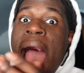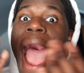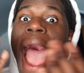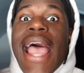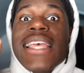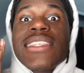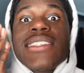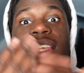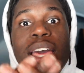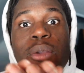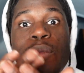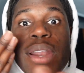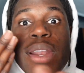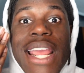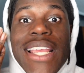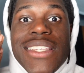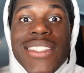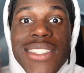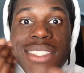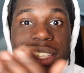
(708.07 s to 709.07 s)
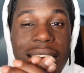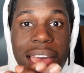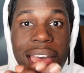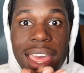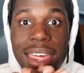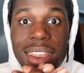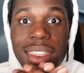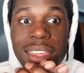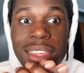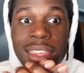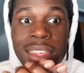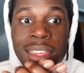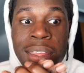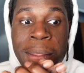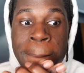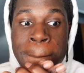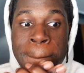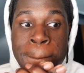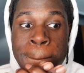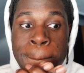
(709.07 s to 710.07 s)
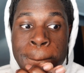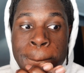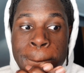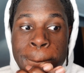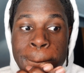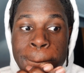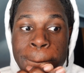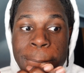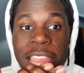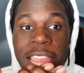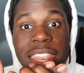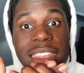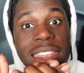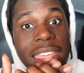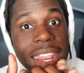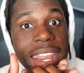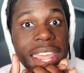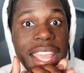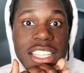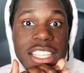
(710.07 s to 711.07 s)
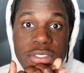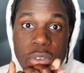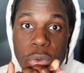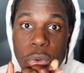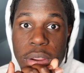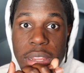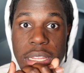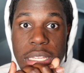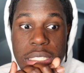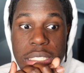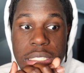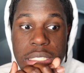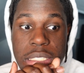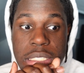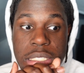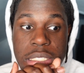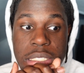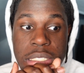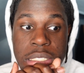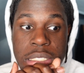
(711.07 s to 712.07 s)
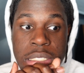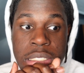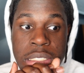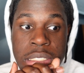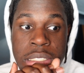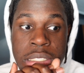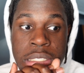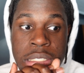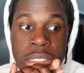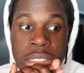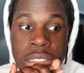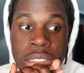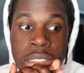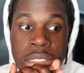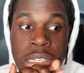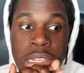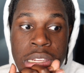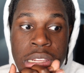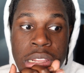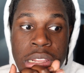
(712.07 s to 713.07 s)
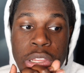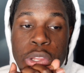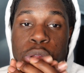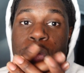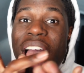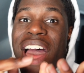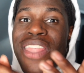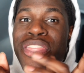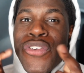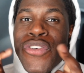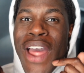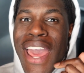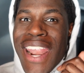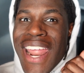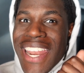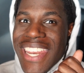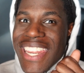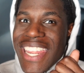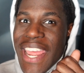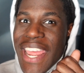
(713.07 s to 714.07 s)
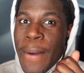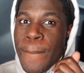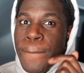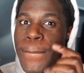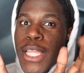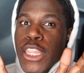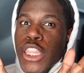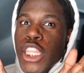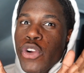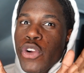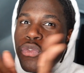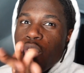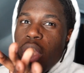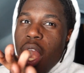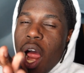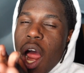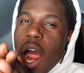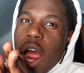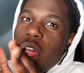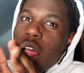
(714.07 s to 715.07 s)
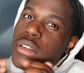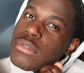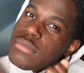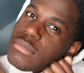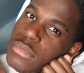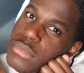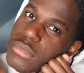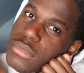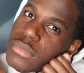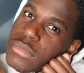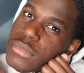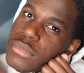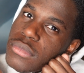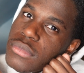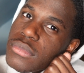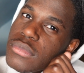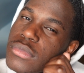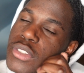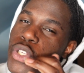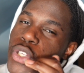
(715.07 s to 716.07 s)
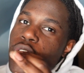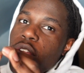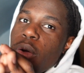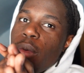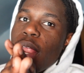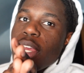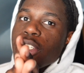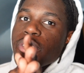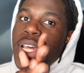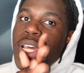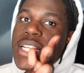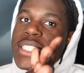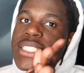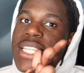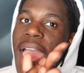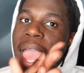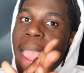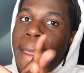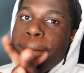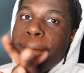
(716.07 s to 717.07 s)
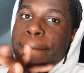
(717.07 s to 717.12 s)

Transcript: I said what I said in Nene's voice you had the right idea, but the wrong, mm, you know what I was trying to say.